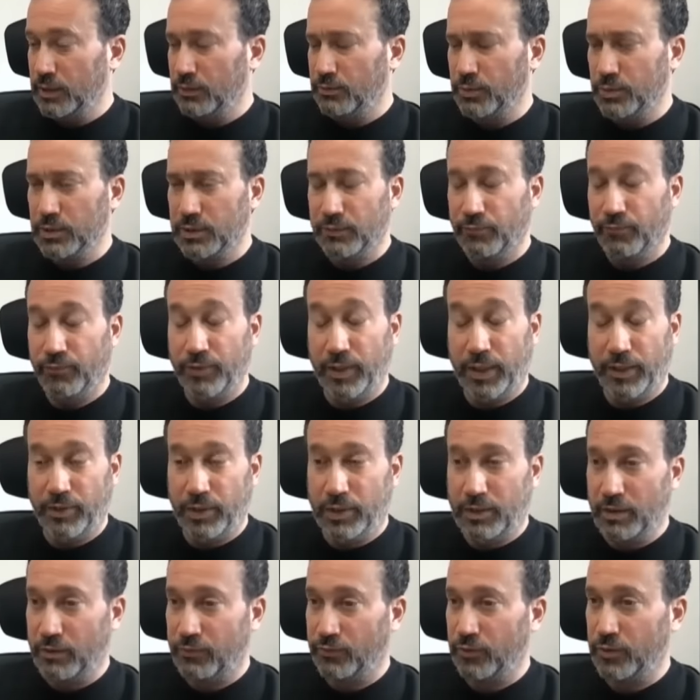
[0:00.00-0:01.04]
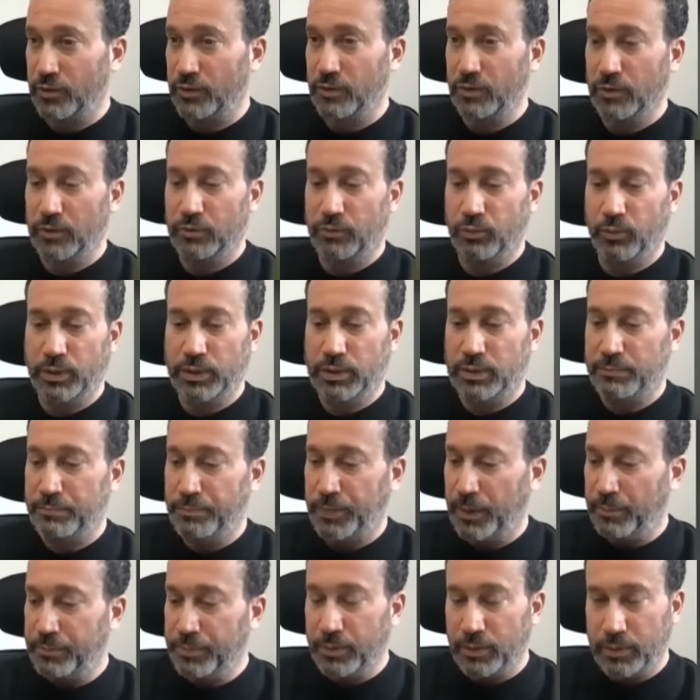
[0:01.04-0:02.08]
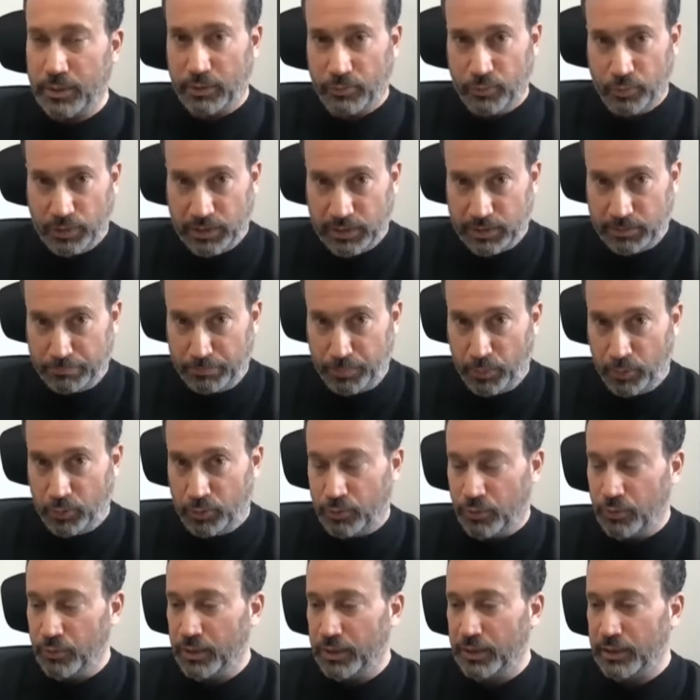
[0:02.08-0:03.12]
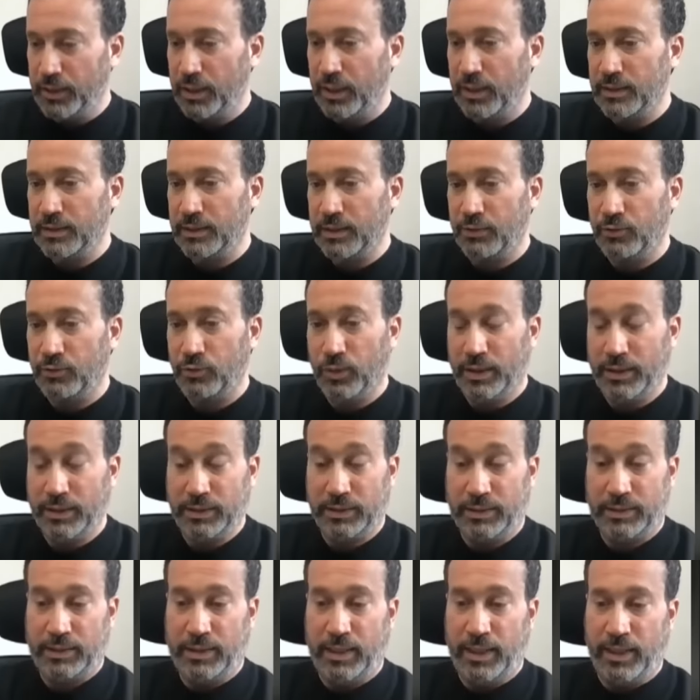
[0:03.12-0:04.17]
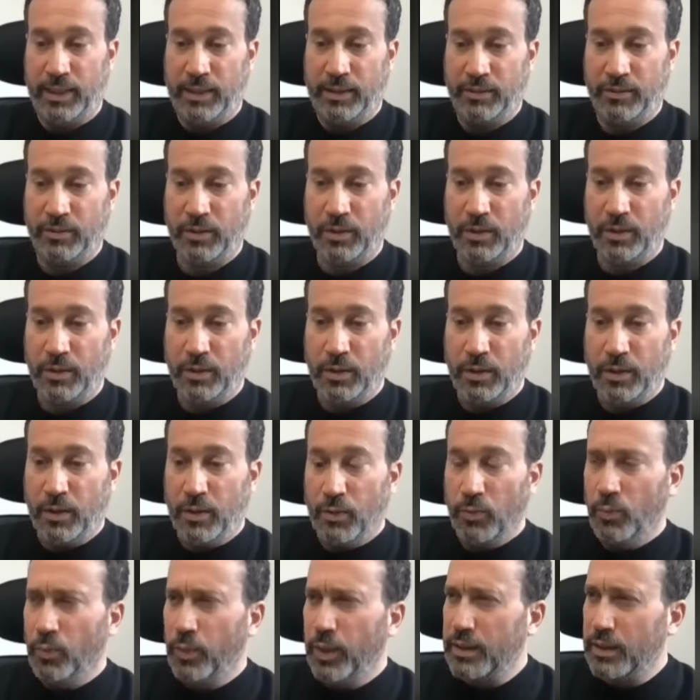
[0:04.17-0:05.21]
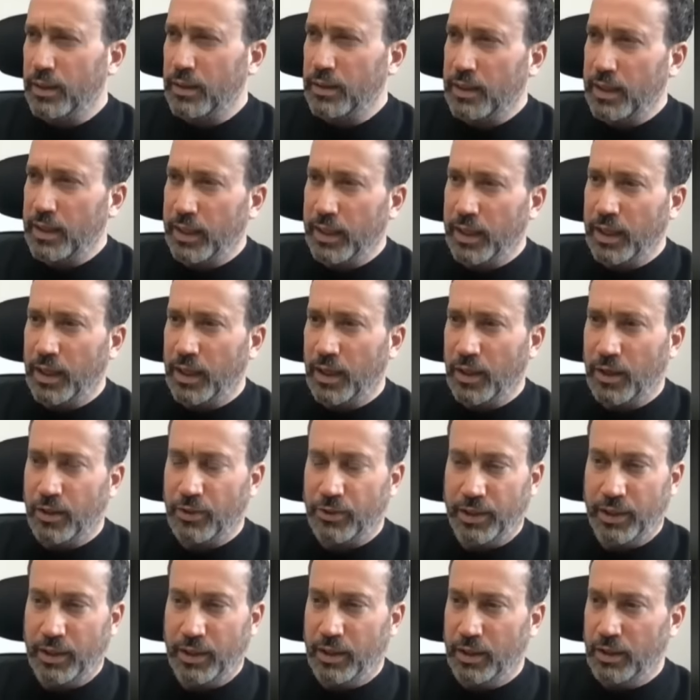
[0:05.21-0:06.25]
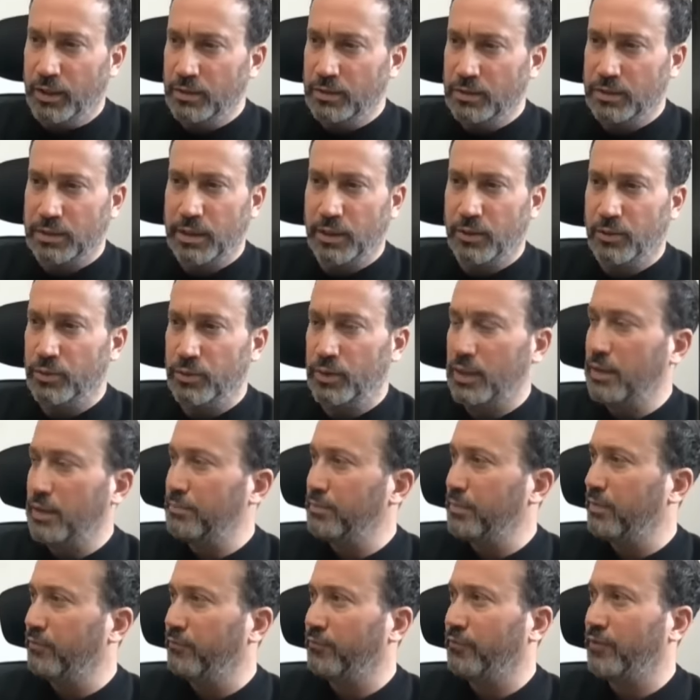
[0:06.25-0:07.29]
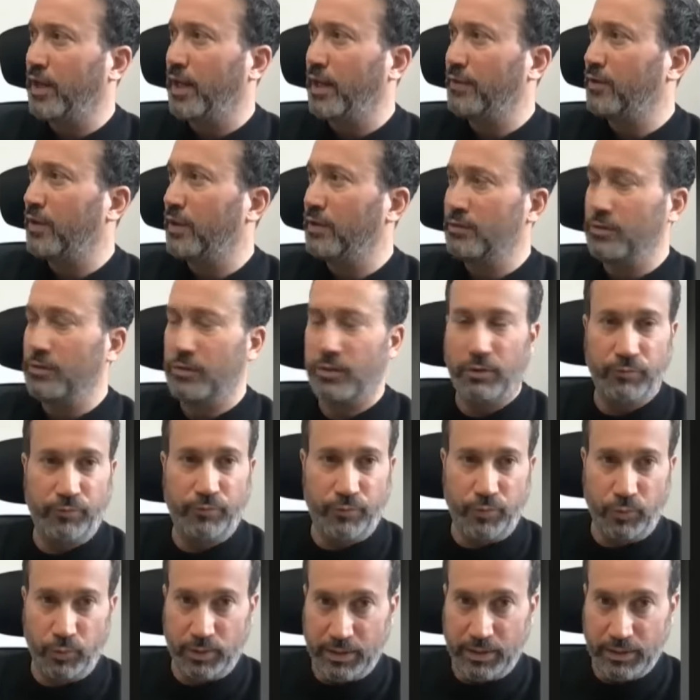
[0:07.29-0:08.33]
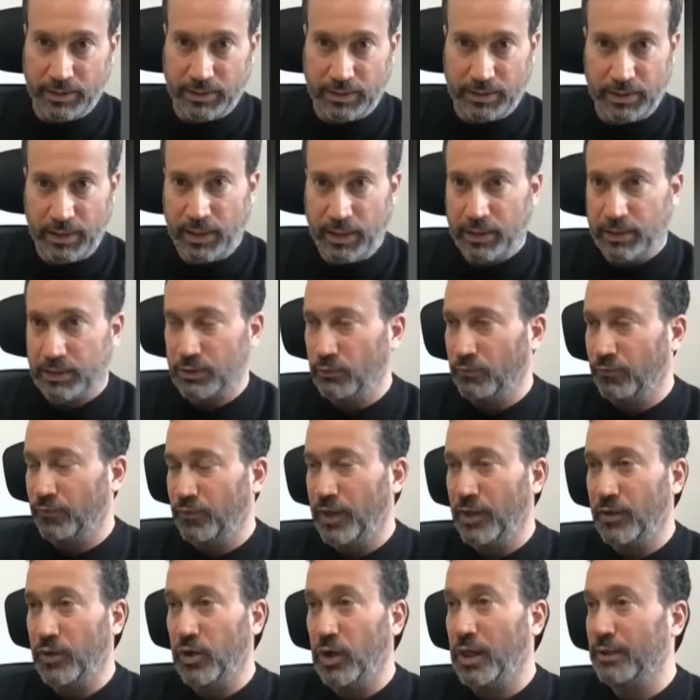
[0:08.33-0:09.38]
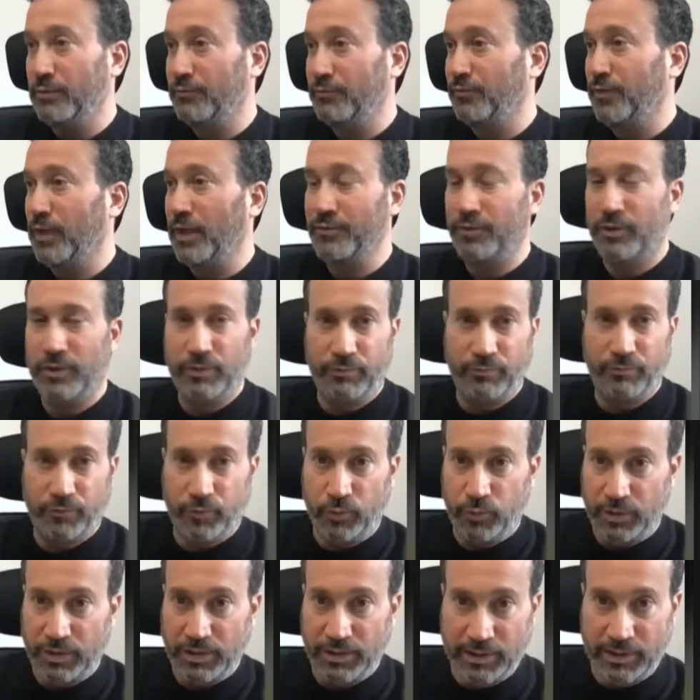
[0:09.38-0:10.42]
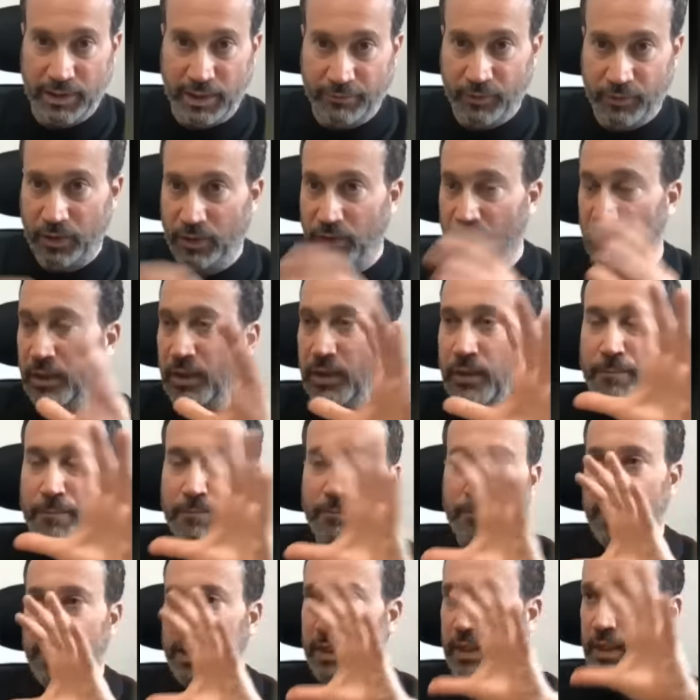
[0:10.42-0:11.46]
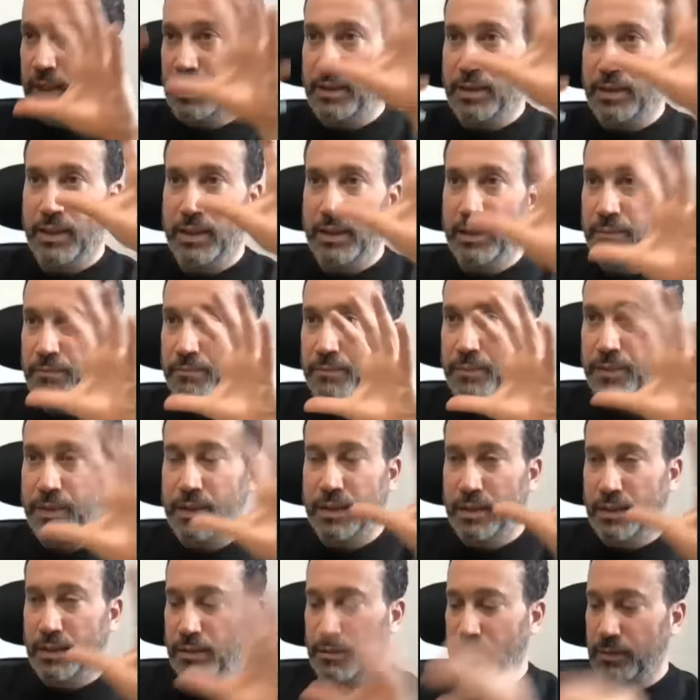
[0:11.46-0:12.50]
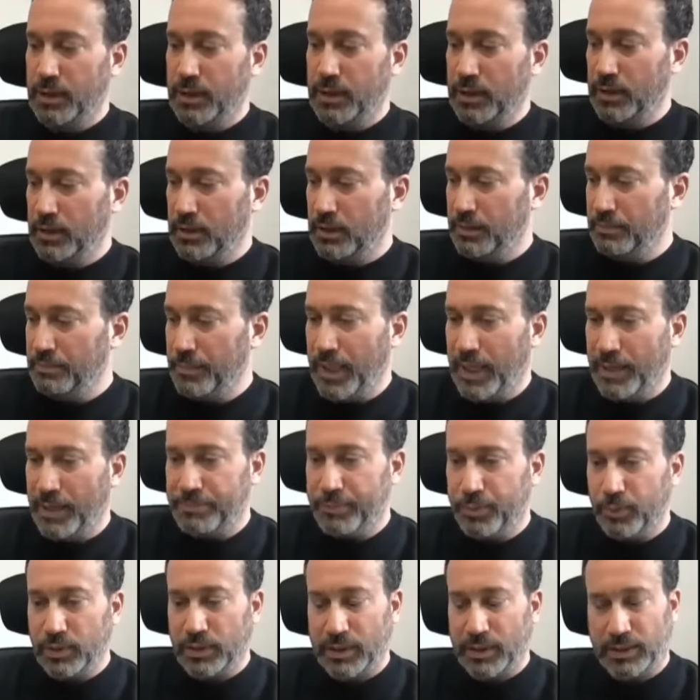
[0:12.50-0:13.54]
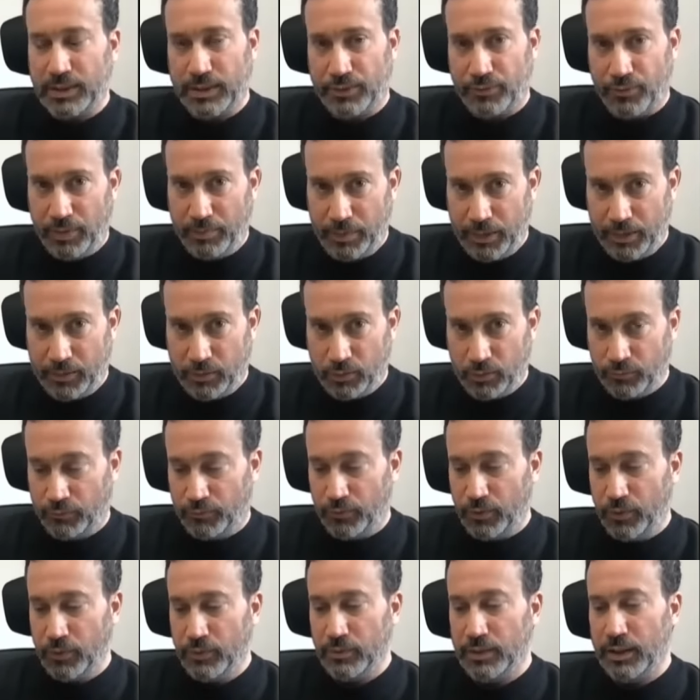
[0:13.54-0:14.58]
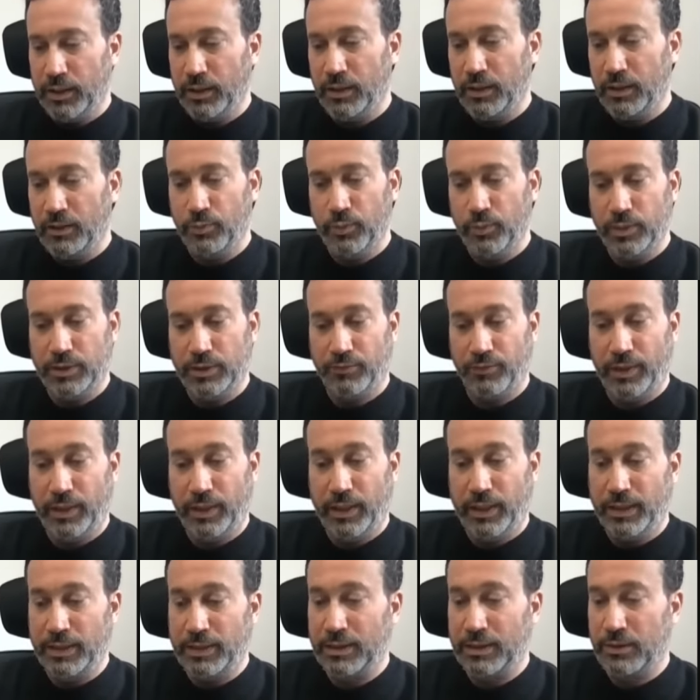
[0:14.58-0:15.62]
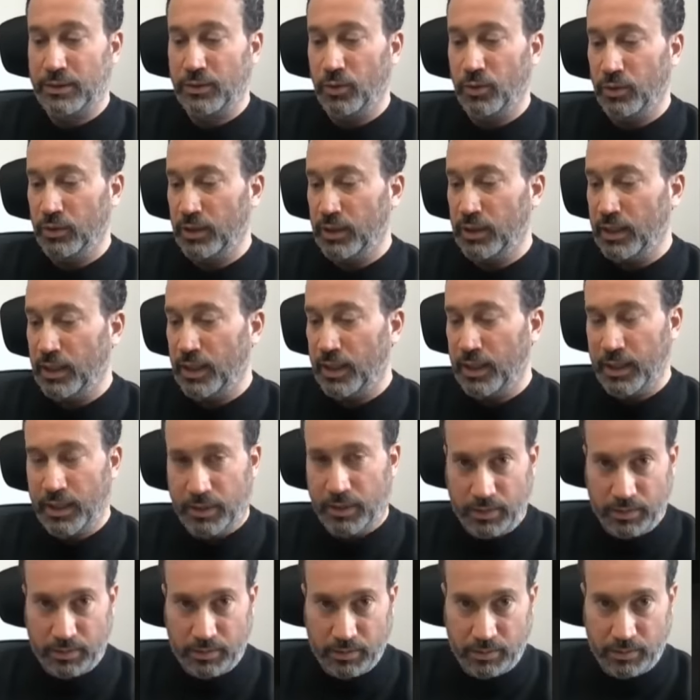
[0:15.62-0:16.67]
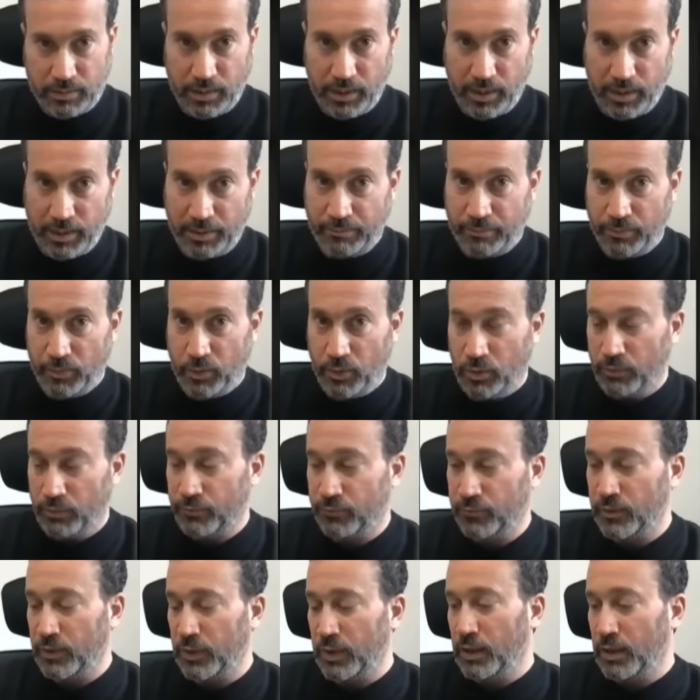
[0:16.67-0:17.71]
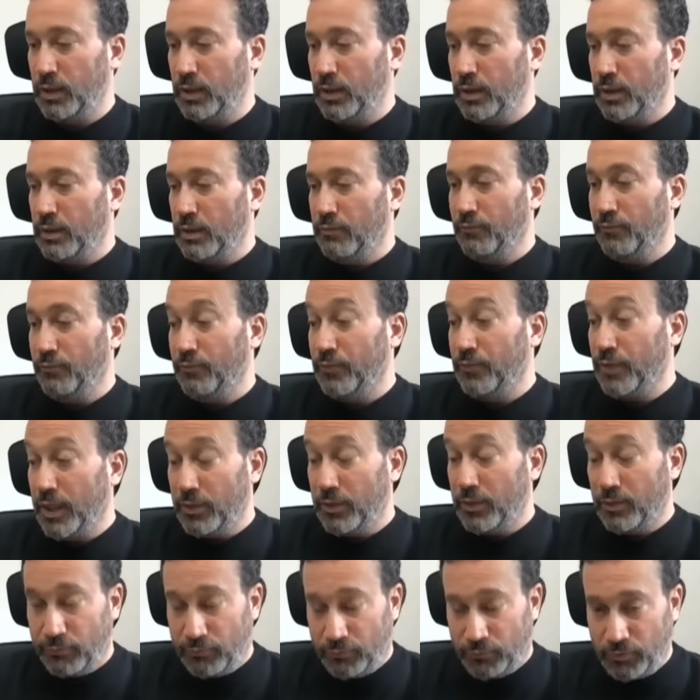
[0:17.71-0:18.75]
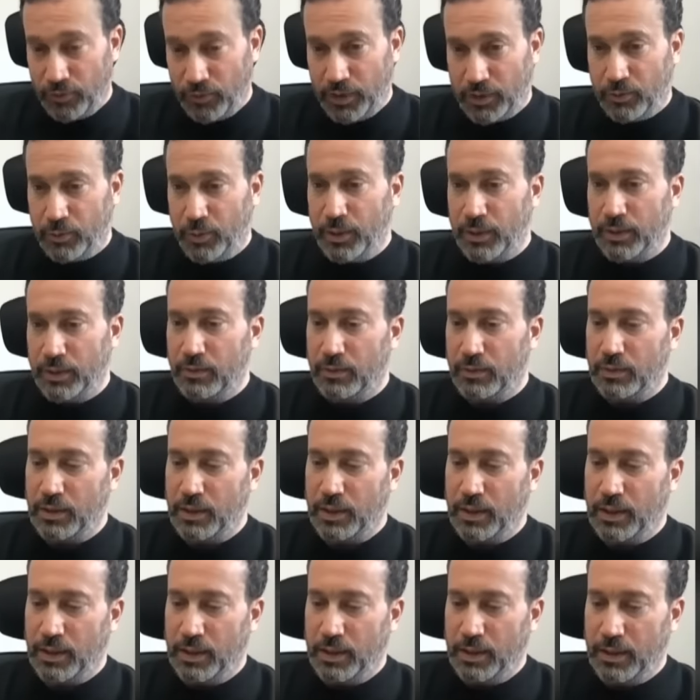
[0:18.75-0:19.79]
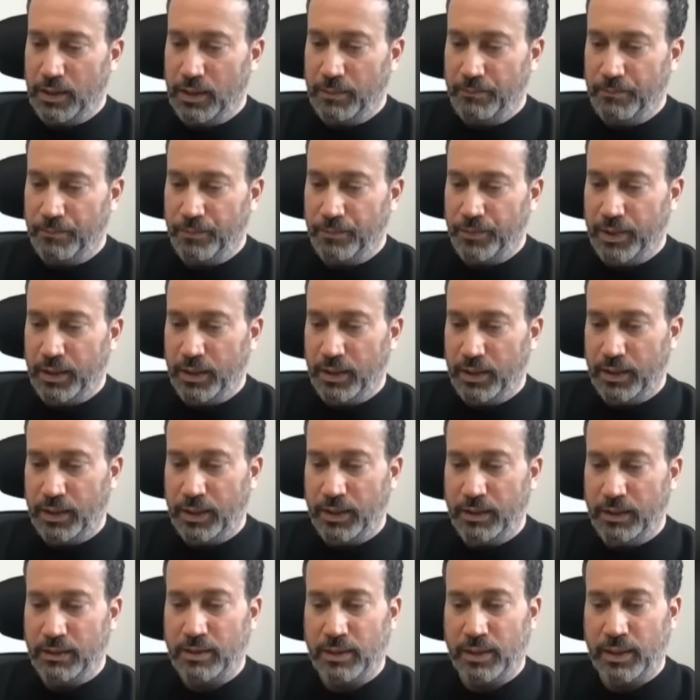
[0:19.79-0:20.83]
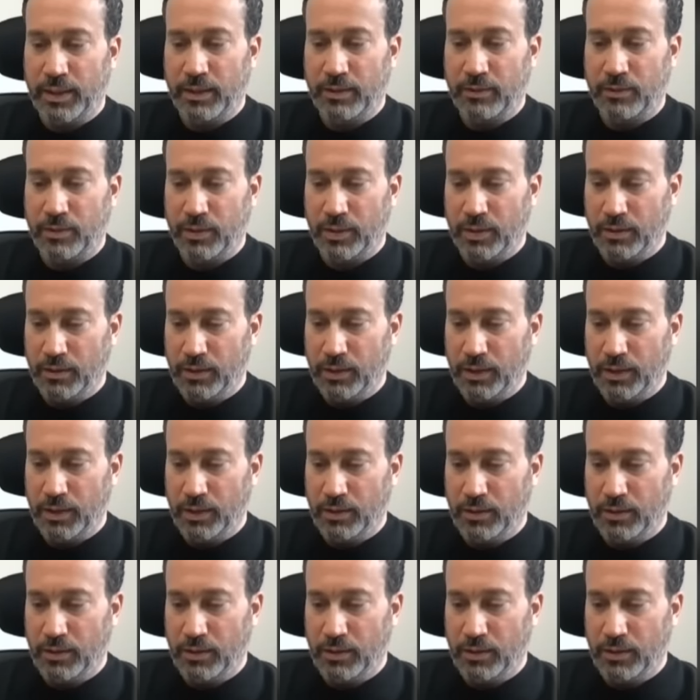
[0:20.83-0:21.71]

It was very difficult with people that we spoke to in Gaza to understand whether they are in zone number 546 or 547, the, the, the, the, the map was extremely confusing. It was released online at a time of very frequent um, uh, internet and,